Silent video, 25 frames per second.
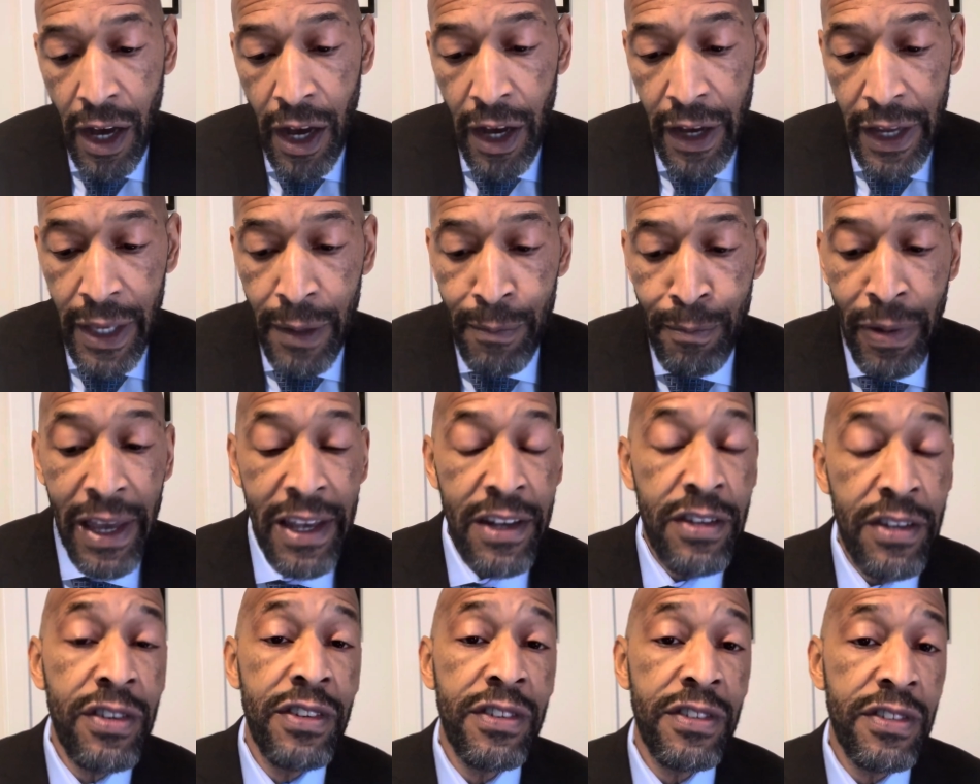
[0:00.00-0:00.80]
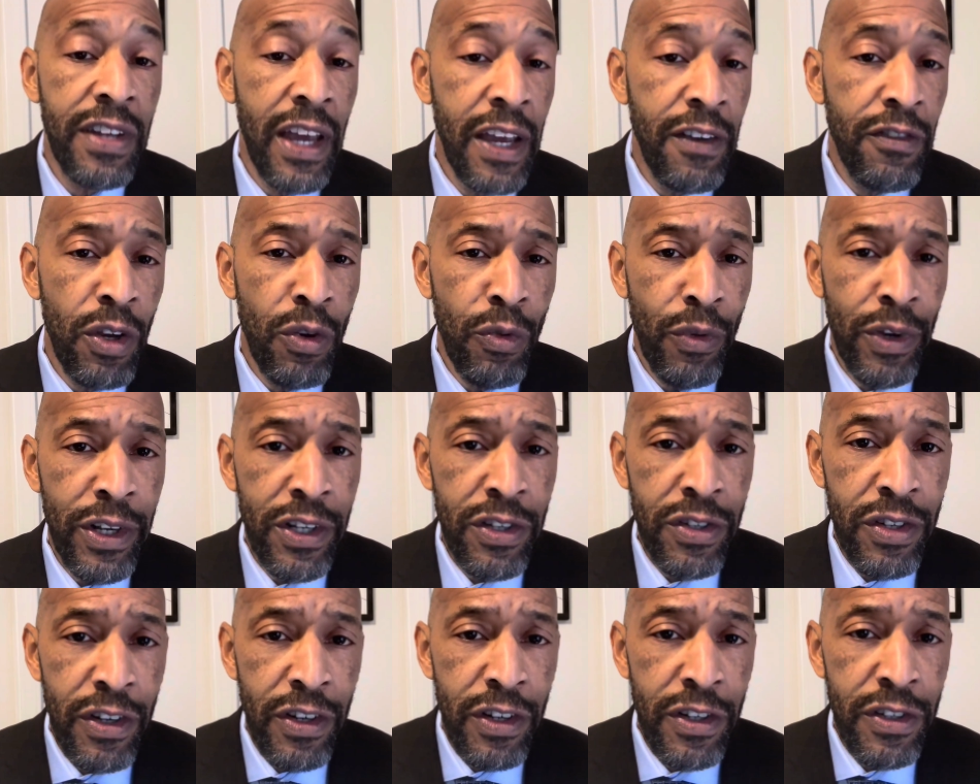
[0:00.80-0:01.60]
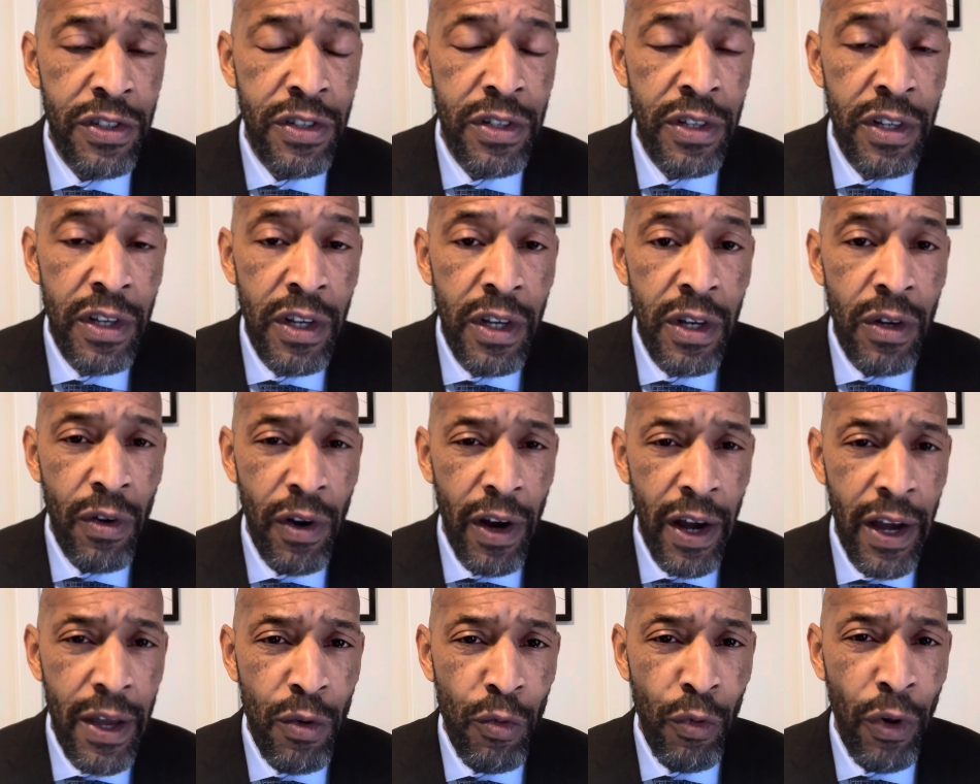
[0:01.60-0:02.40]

in patient safety research, right?